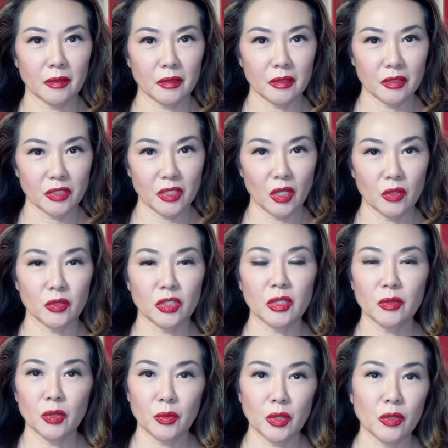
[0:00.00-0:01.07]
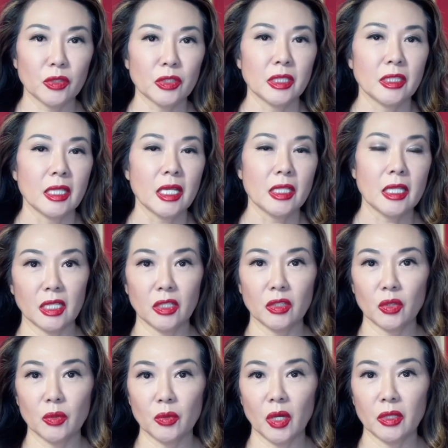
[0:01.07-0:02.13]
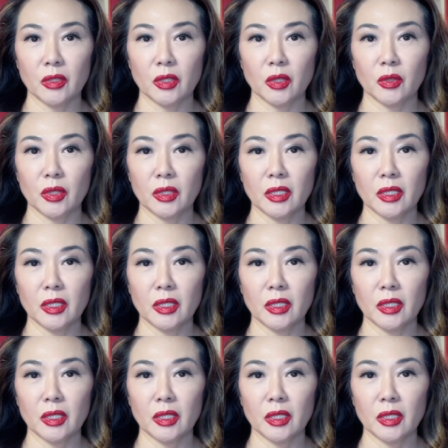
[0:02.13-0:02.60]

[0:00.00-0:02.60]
So she proposed this idea to a brothel owner